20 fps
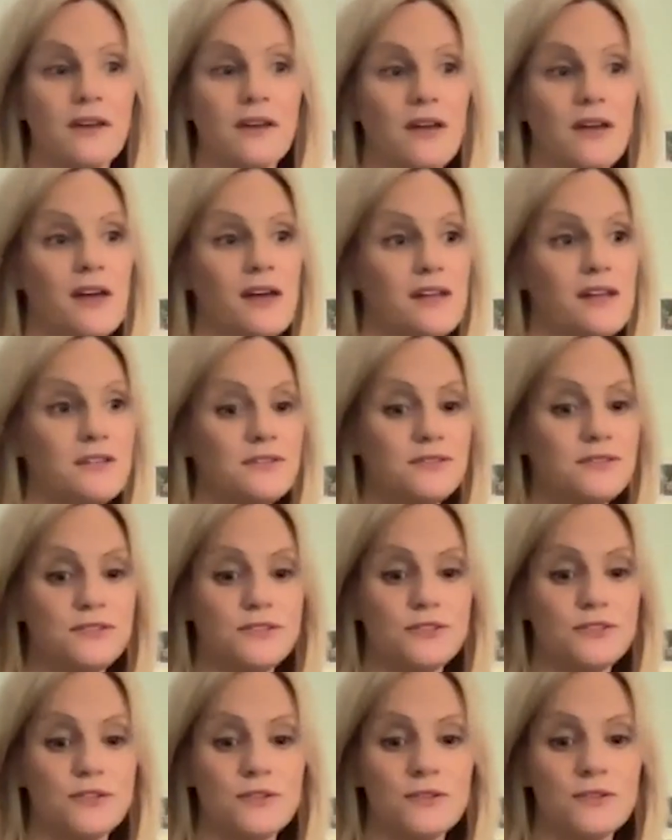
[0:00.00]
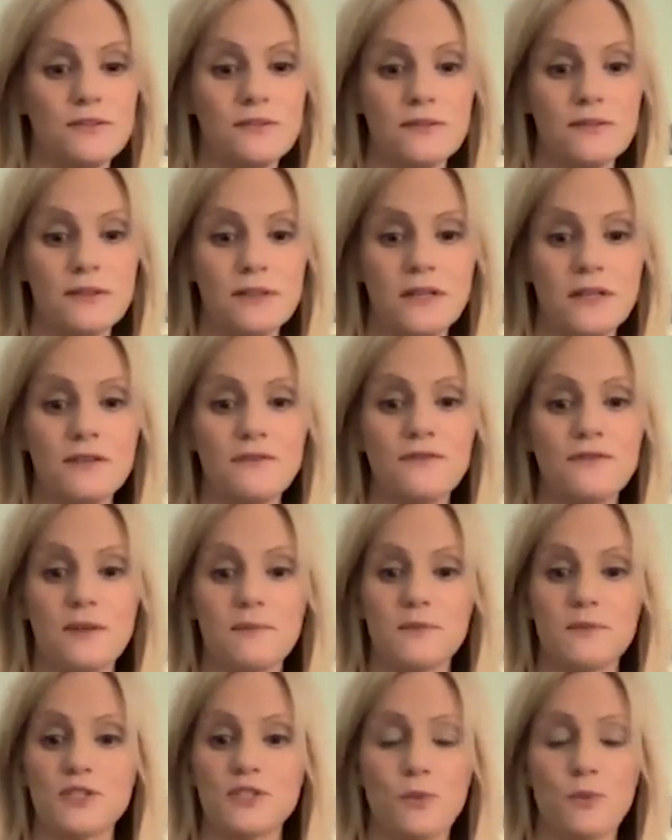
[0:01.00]
and to give
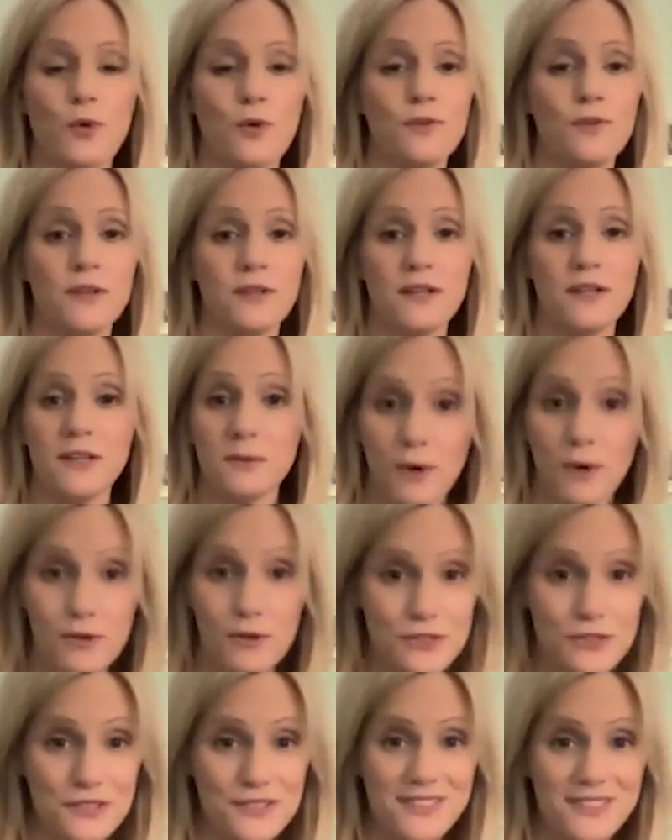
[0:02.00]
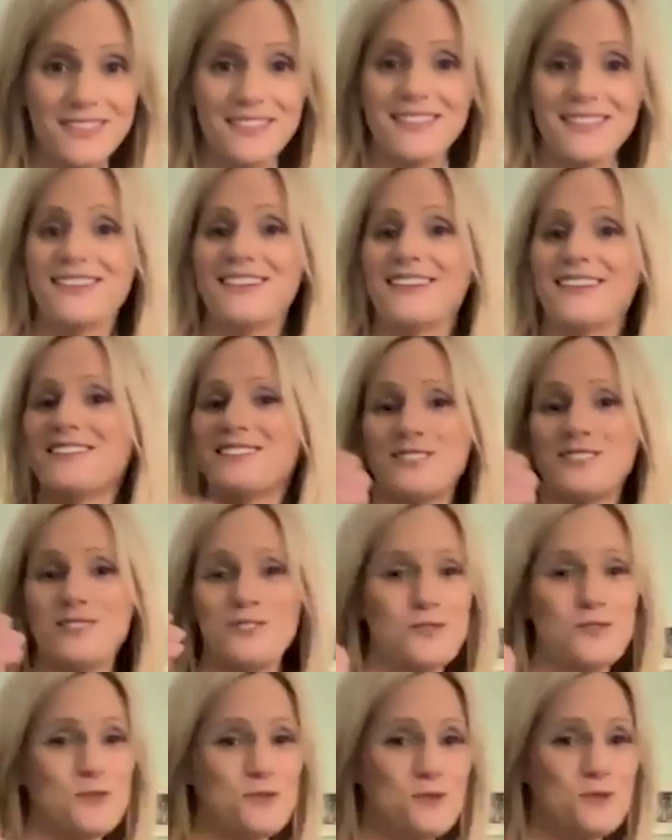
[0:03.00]
them the support they need emotionally,
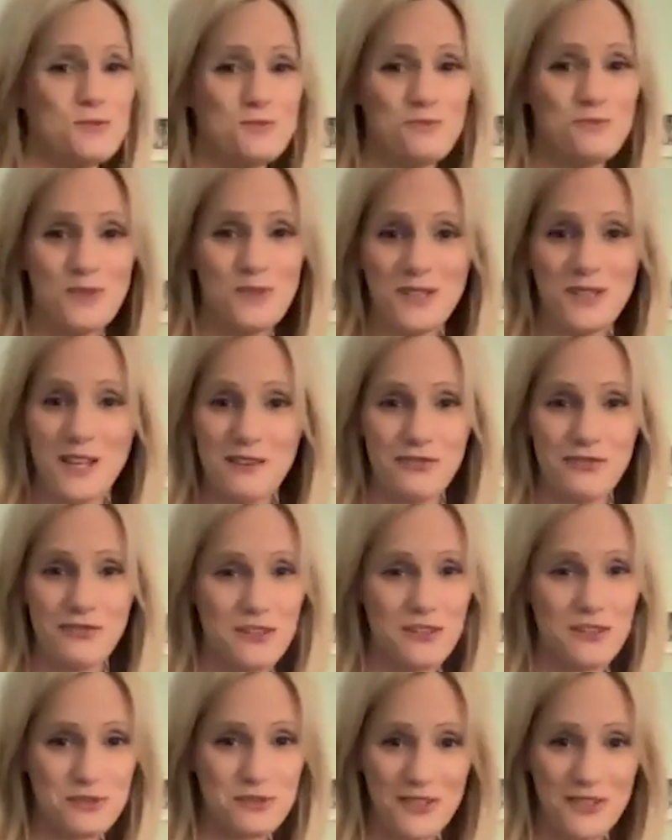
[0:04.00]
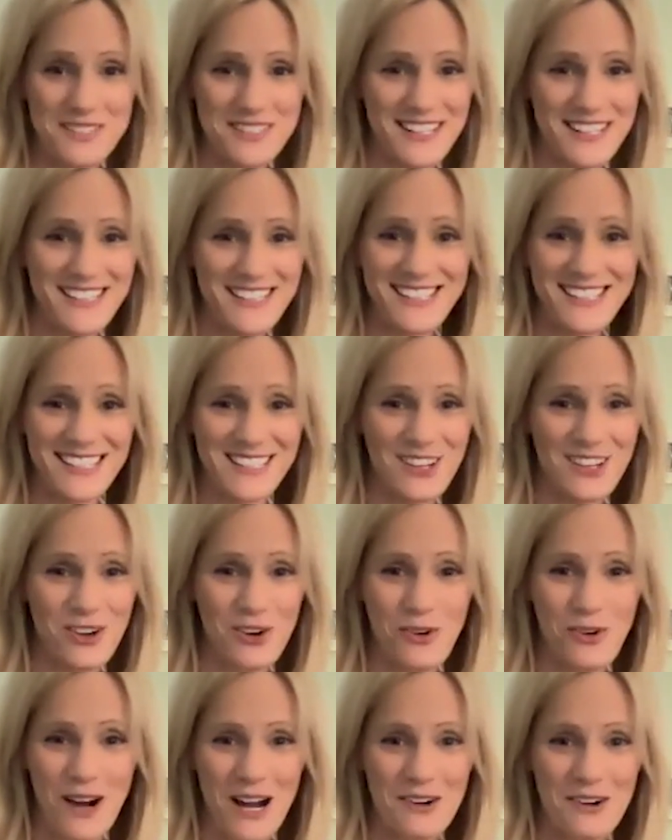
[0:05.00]
to be that fun friend that they can
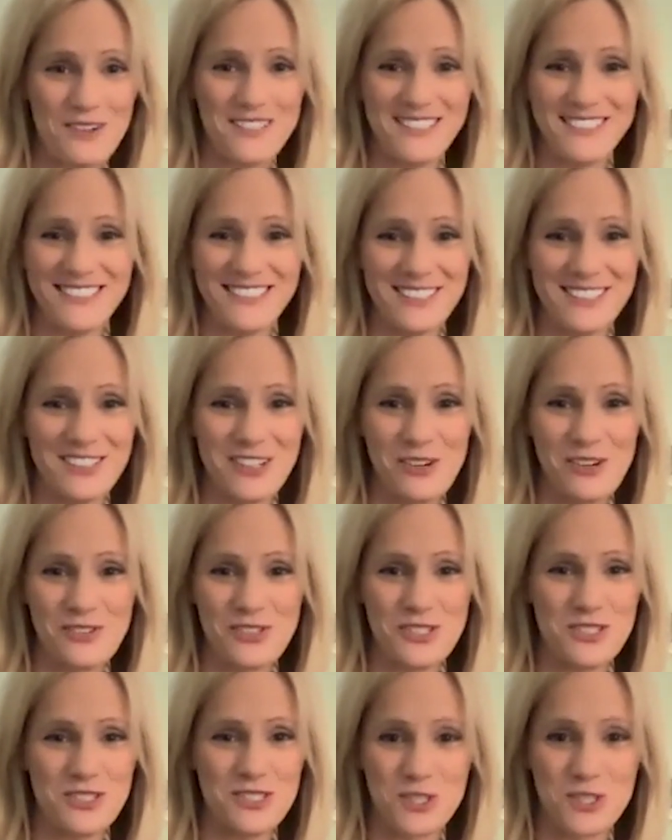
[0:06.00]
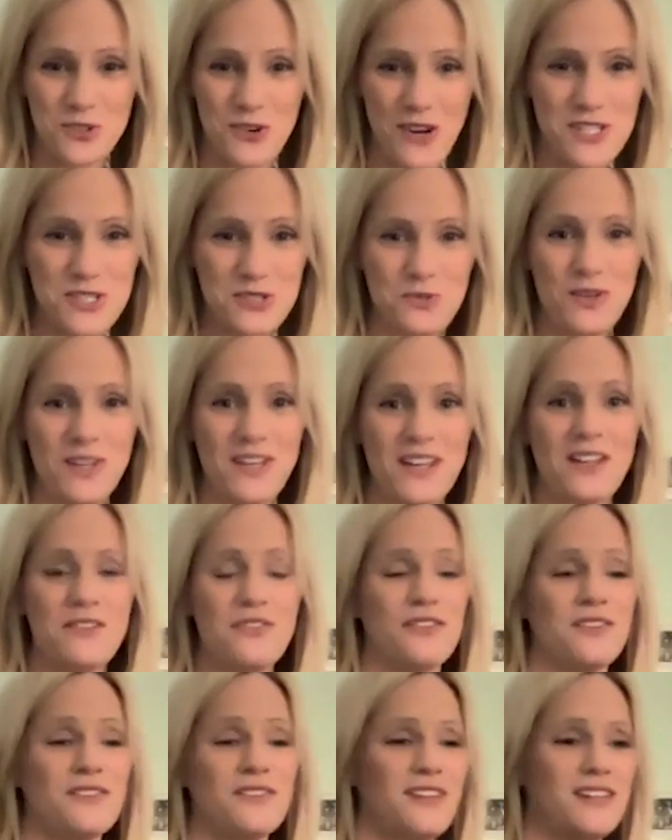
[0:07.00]
go out and, you know, just de-stress
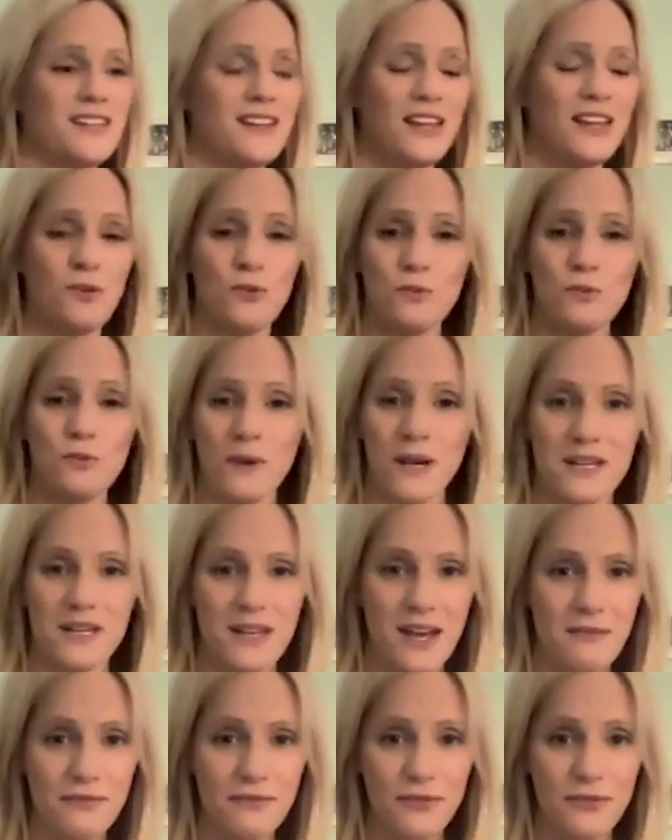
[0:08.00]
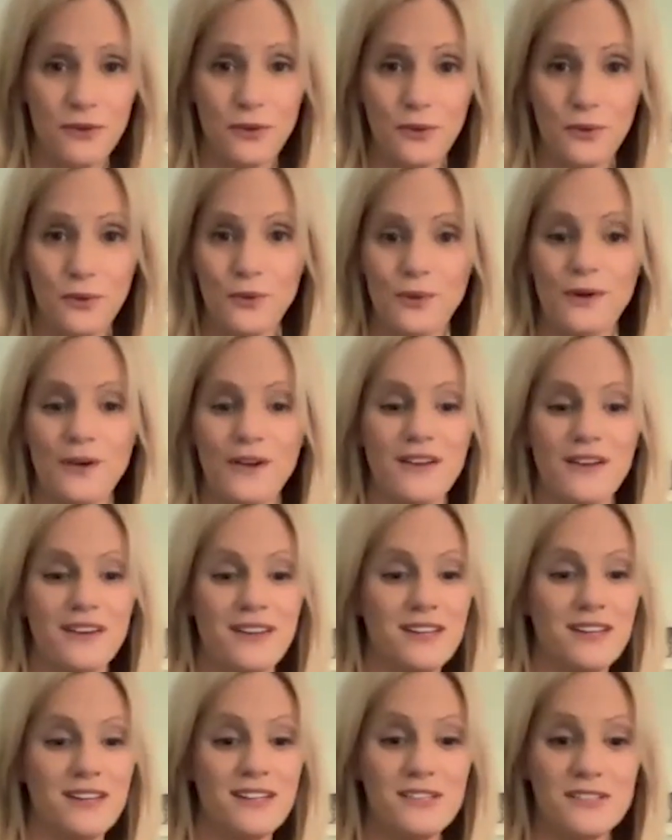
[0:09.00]
with. And then like with my nephew
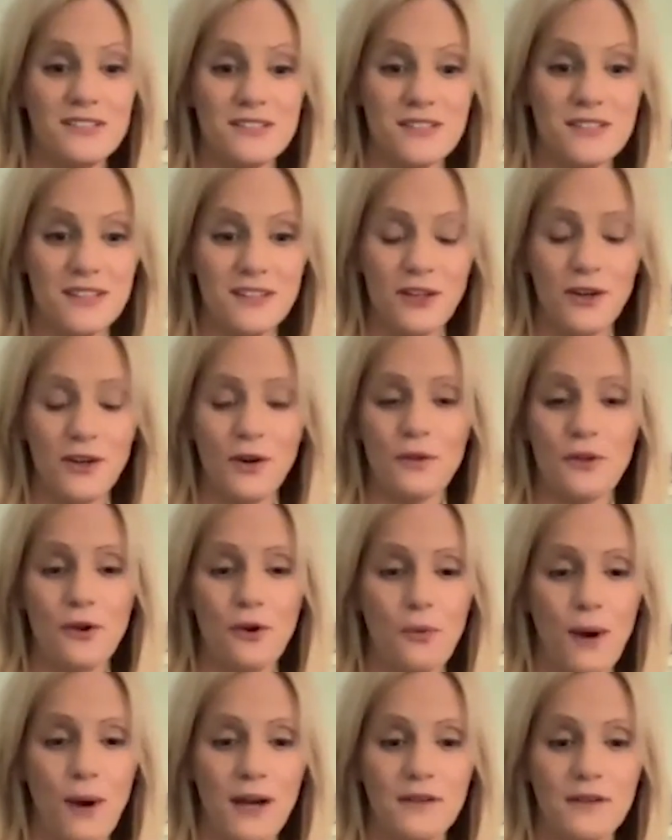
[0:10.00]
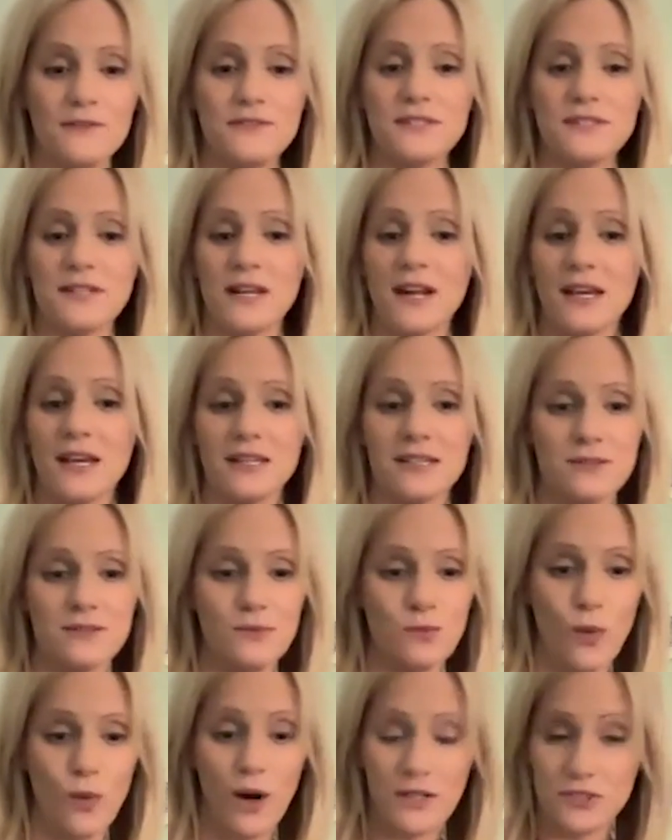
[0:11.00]
and his, you know, and their wives, that I
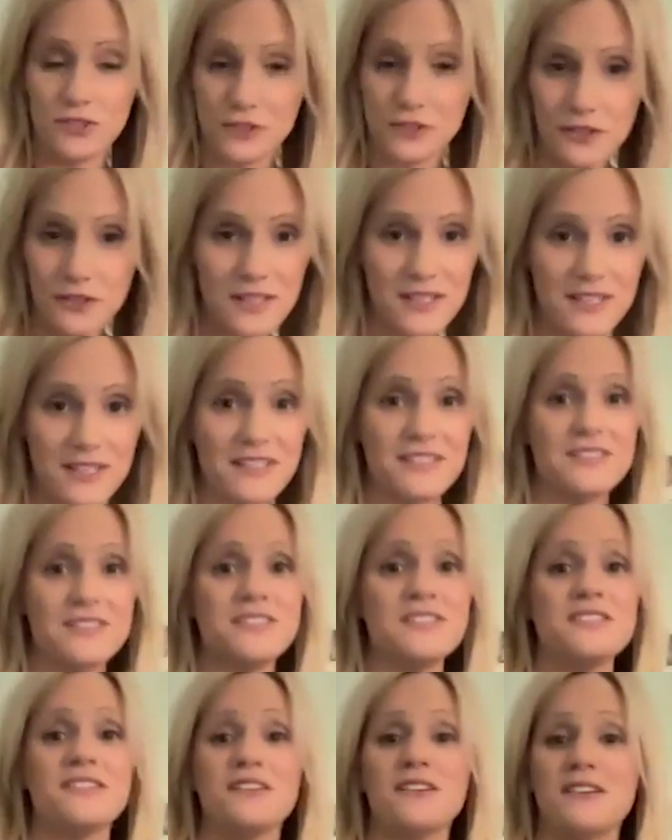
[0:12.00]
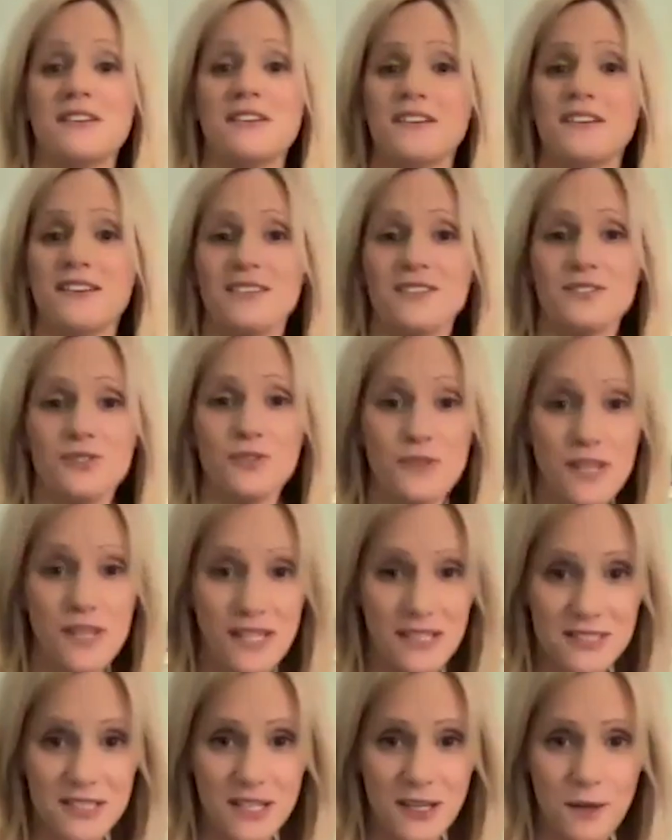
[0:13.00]
can watch their kids so they
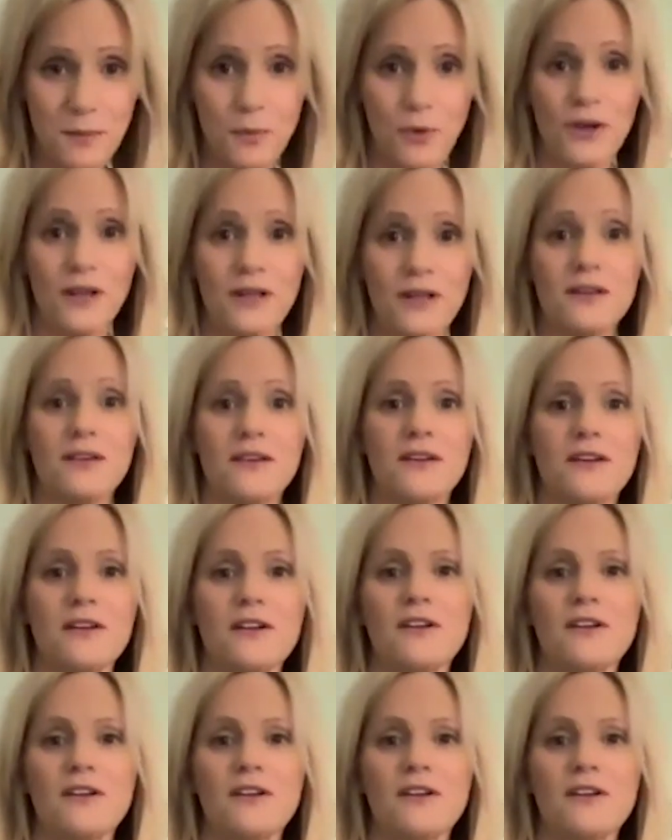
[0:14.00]
can take a break.